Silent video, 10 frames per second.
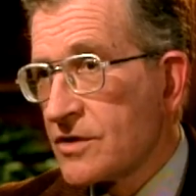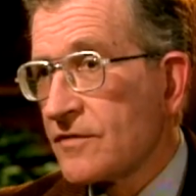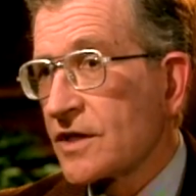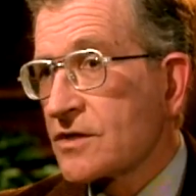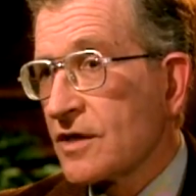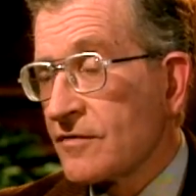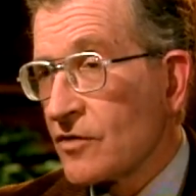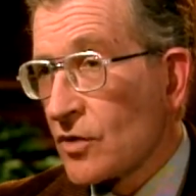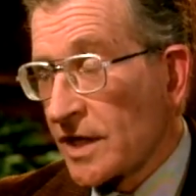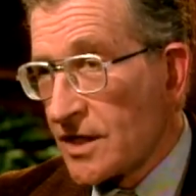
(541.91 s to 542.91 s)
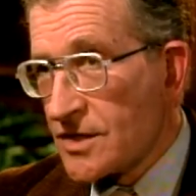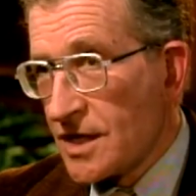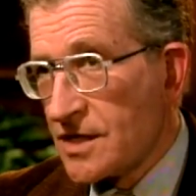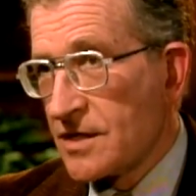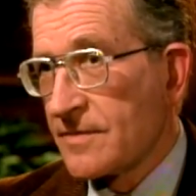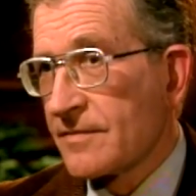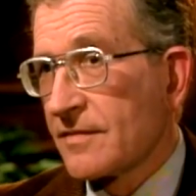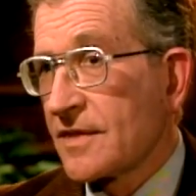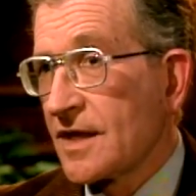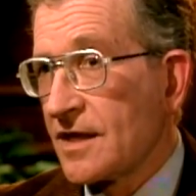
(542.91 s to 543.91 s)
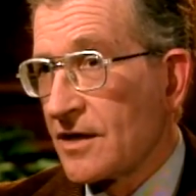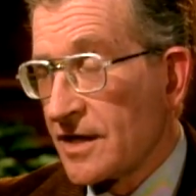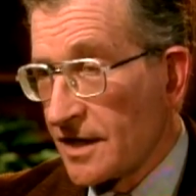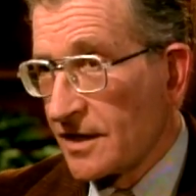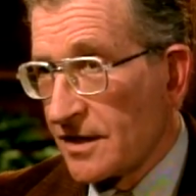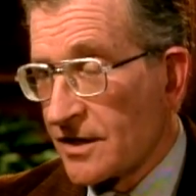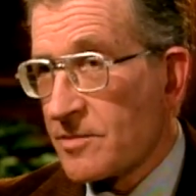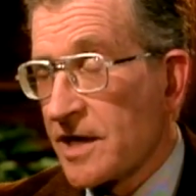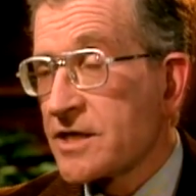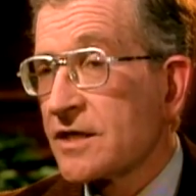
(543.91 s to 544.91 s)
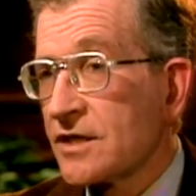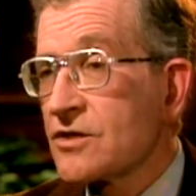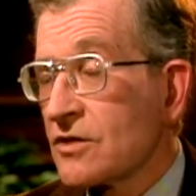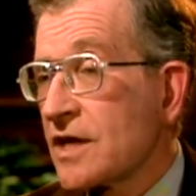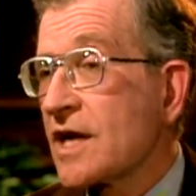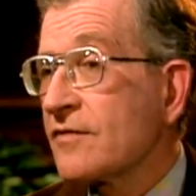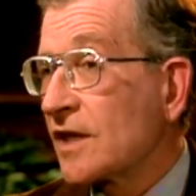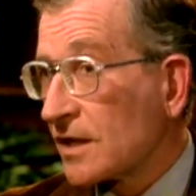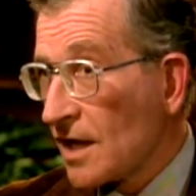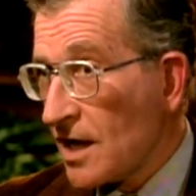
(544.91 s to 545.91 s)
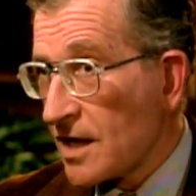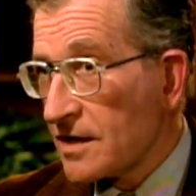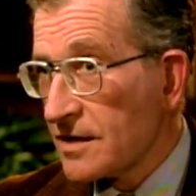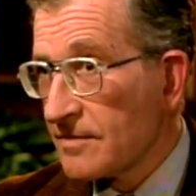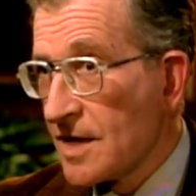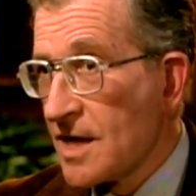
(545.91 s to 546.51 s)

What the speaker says: of organization and articulate expression and so on have declined,